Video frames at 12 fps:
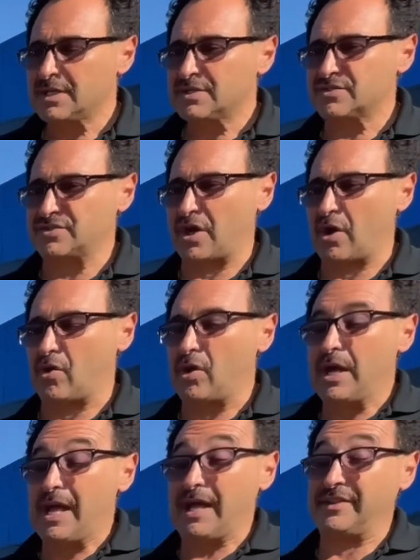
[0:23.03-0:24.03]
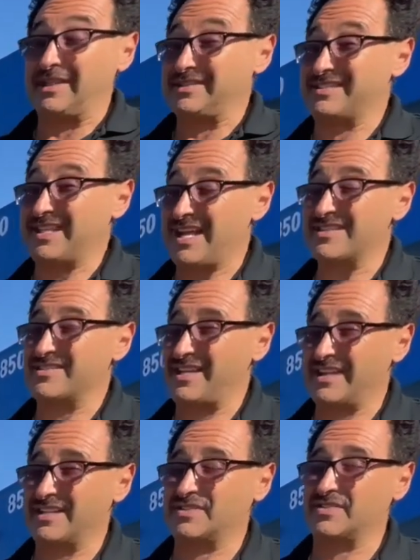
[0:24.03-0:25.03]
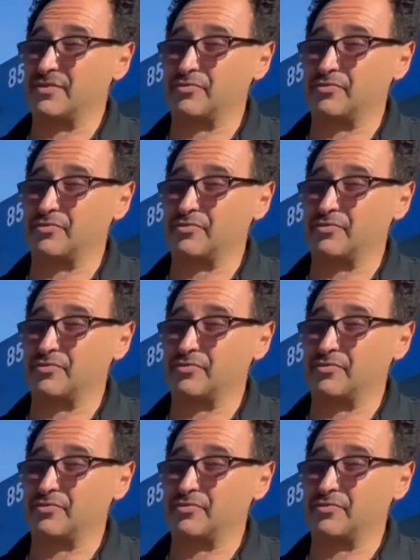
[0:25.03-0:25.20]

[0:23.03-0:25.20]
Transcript: So, and it says that it's